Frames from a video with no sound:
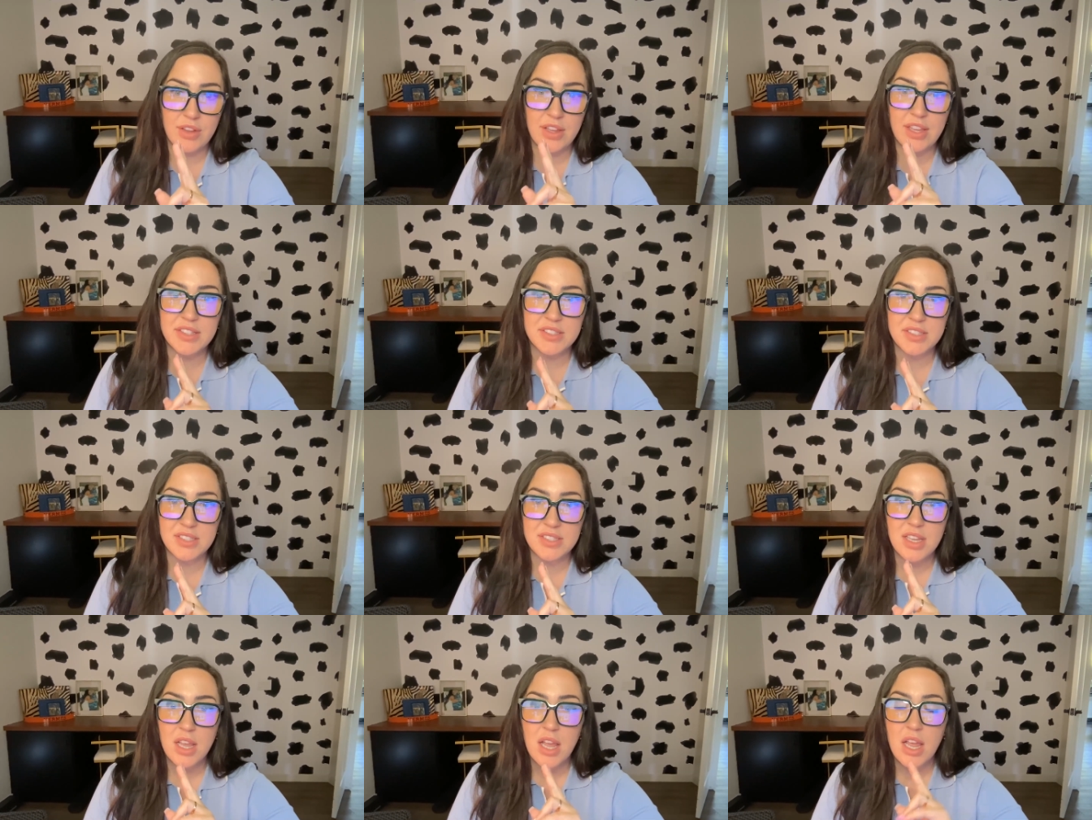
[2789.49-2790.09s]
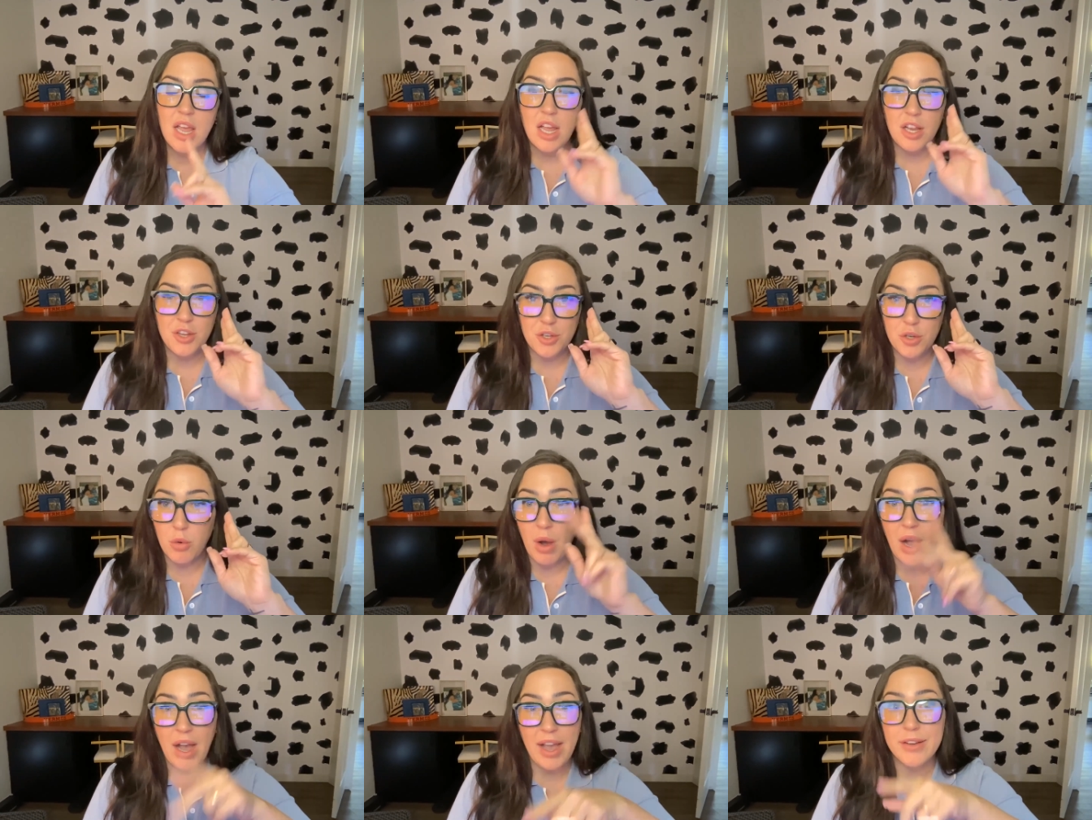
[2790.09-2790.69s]
It's, you
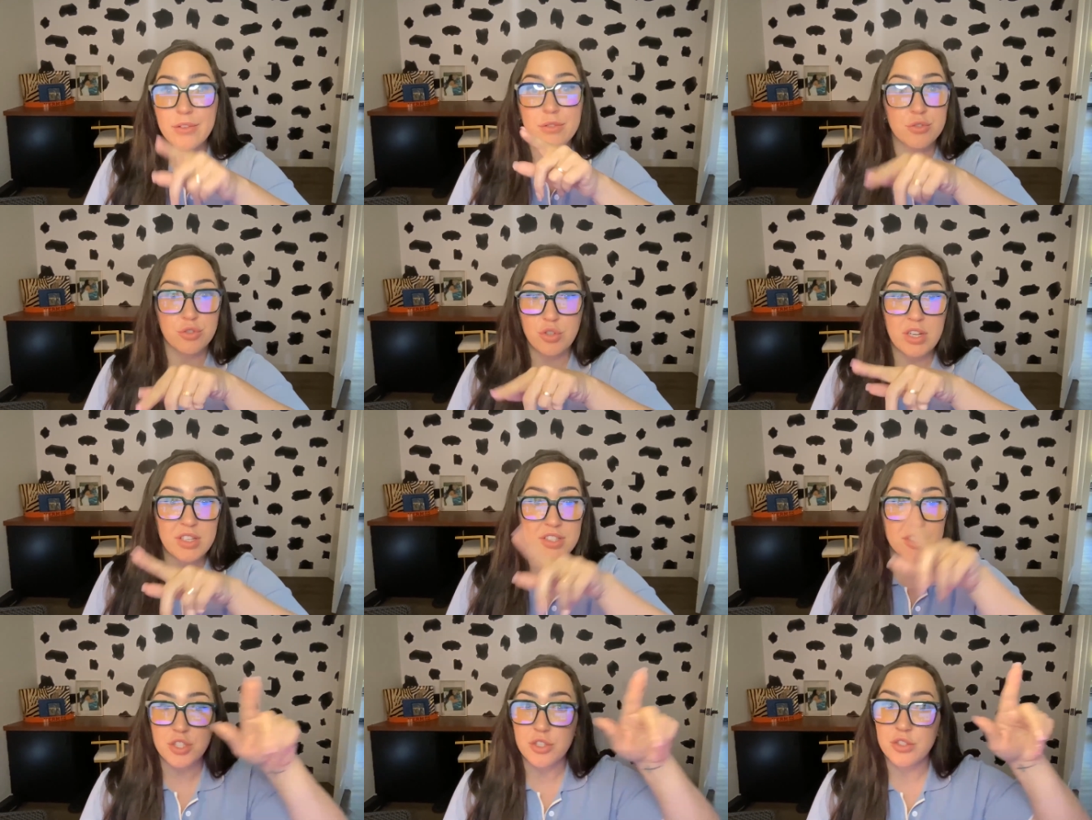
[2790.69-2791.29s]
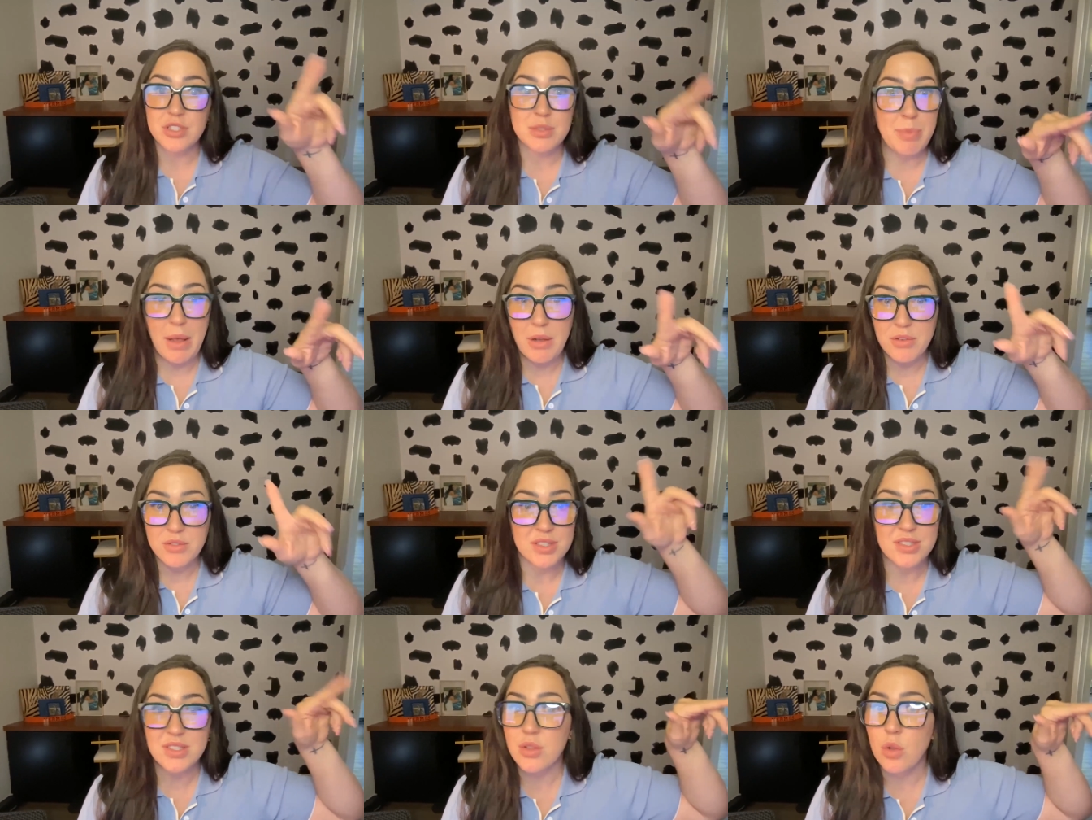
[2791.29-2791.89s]
know, I don't trust your
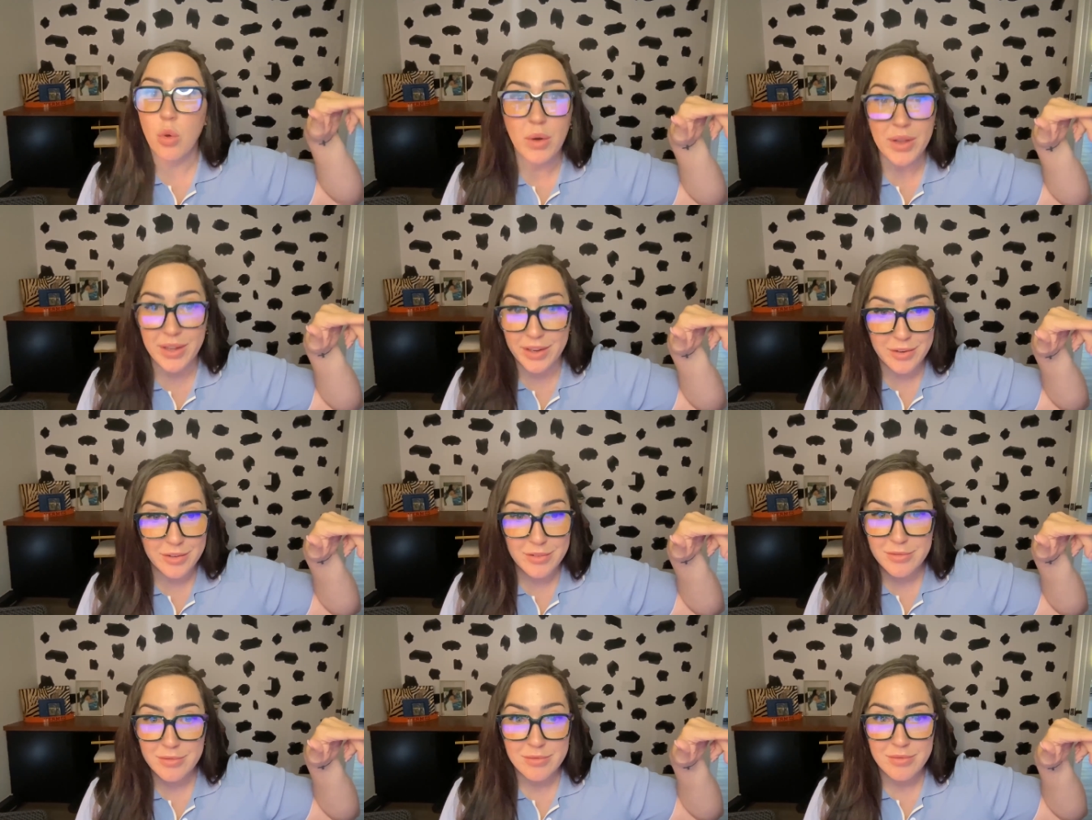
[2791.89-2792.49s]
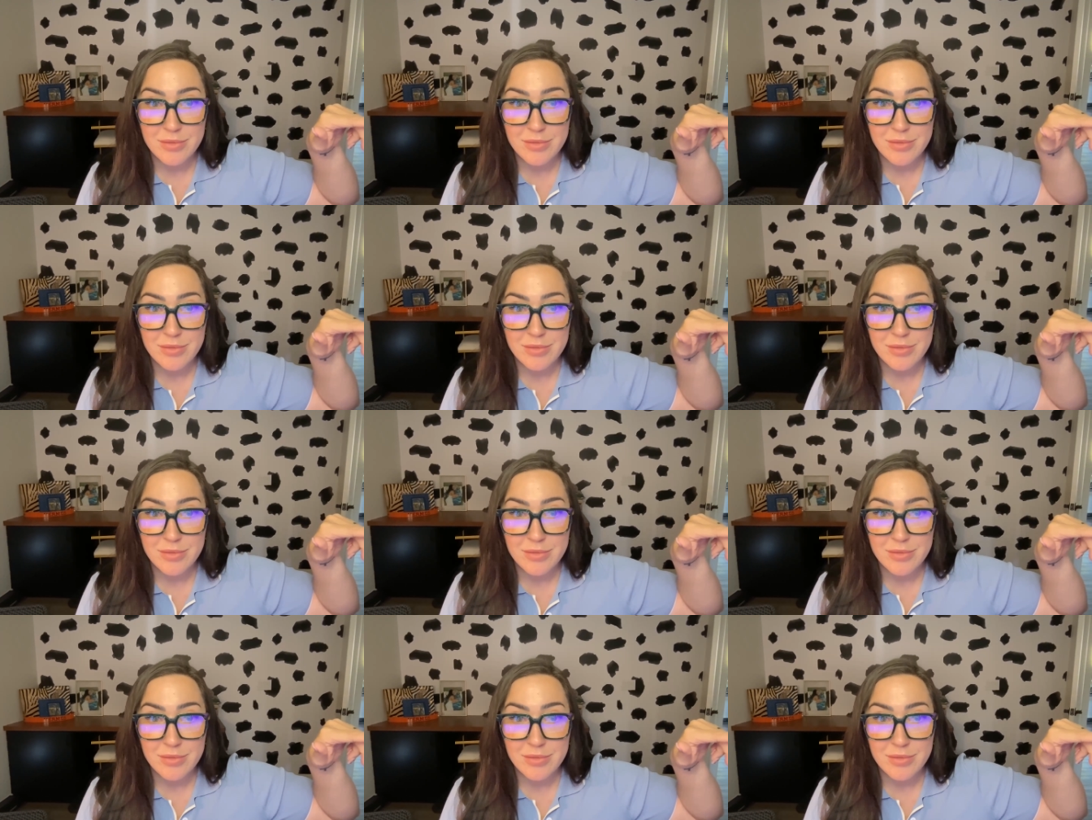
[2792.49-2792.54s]
spouse's lawyer,